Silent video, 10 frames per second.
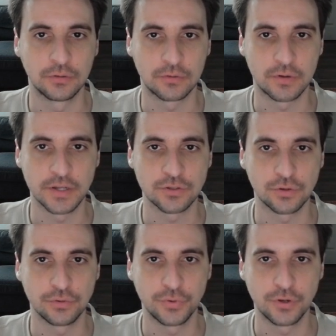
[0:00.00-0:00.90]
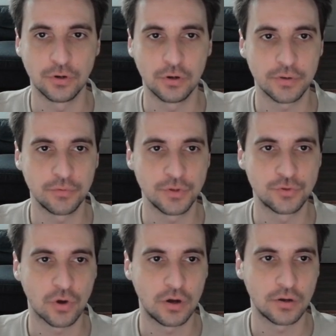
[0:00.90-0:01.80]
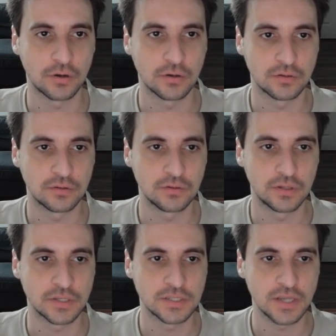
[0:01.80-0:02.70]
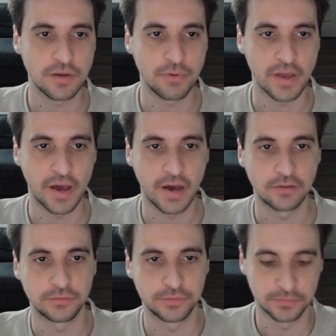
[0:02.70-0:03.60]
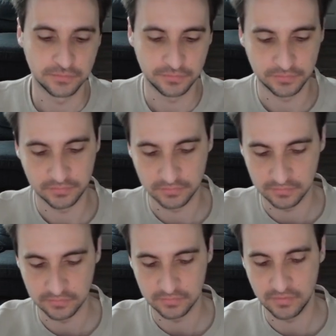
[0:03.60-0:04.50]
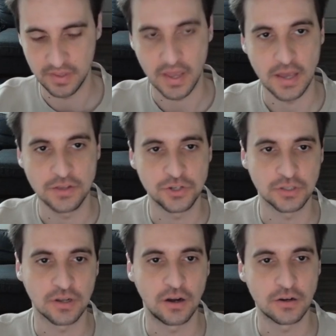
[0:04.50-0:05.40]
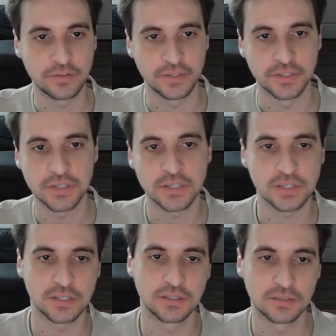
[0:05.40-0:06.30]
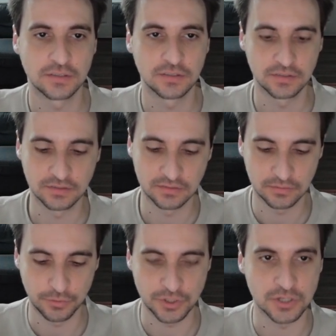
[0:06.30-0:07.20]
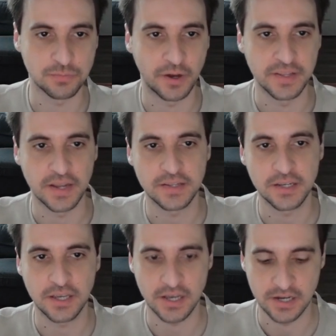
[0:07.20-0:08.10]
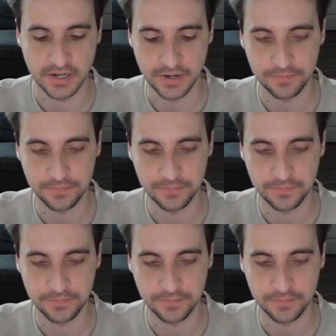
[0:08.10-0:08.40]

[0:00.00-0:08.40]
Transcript: right? So if we go and we draw, let's say we have the agent harness, which is Pydantic AI.